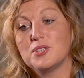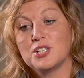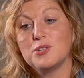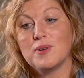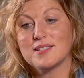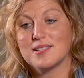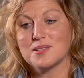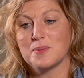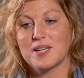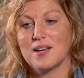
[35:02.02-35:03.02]
U.S.
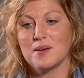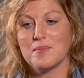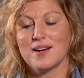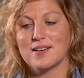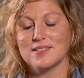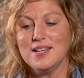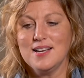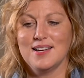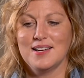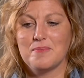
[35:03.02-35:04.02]
has become our
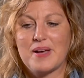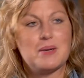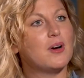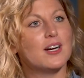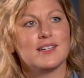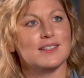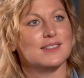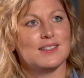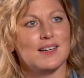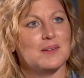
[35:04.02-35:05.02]
main
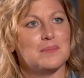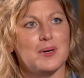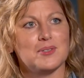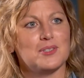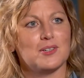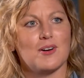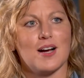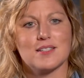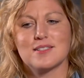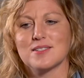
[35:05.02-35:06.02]
market post a
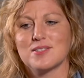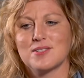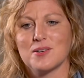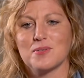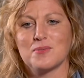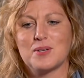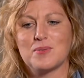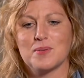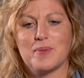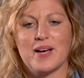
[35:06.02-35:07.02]
crisis. So we
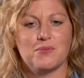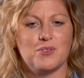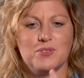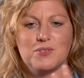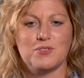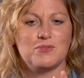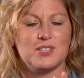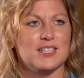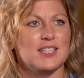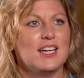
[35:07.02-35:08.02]
were about
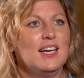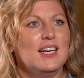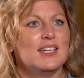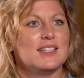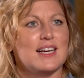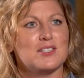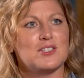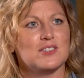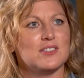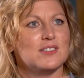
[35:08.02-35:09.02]
50-50
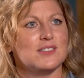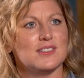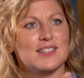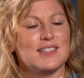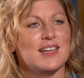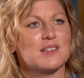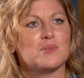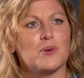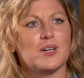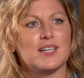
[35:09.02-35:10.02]
national and
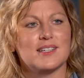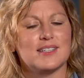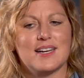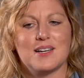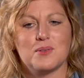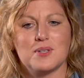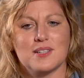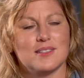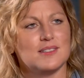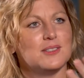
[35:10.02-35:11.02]
exporting, and now
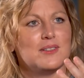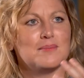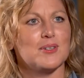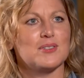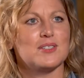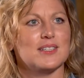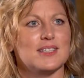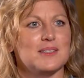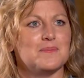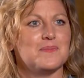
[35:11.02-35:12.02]
we're doing
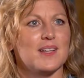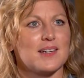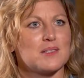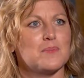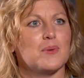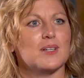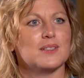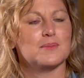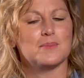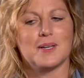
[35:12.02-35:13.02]
mostly export.
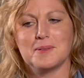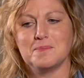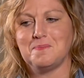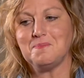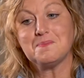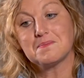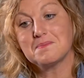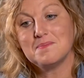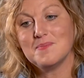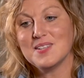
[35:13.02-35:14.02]

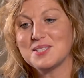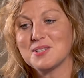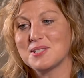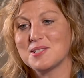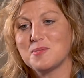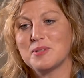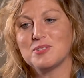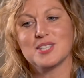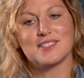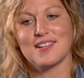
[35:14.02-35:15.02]
And so it's been
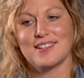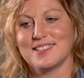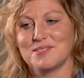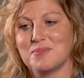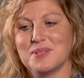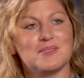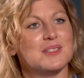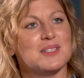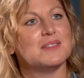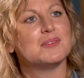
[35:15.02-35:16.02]
really exciting. We've been
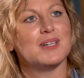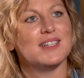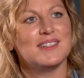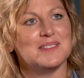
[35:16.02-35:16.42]
received well.